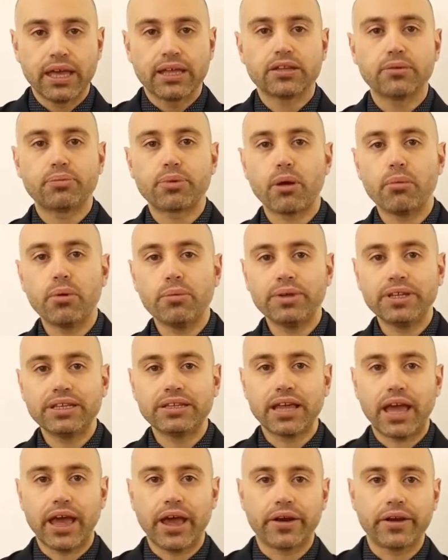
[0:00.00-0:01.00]
The problem in
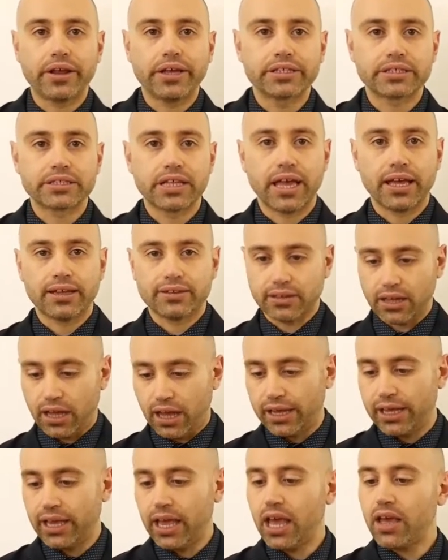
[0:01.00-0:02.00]
there is that
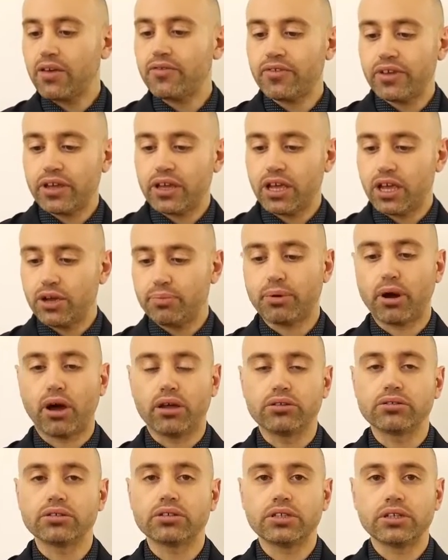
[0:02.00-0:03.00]
I have a
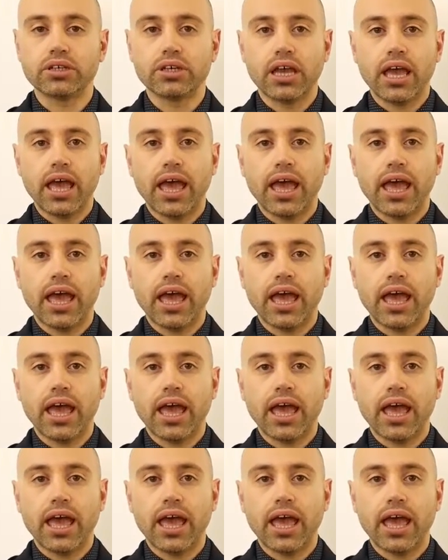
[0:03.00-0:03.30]
product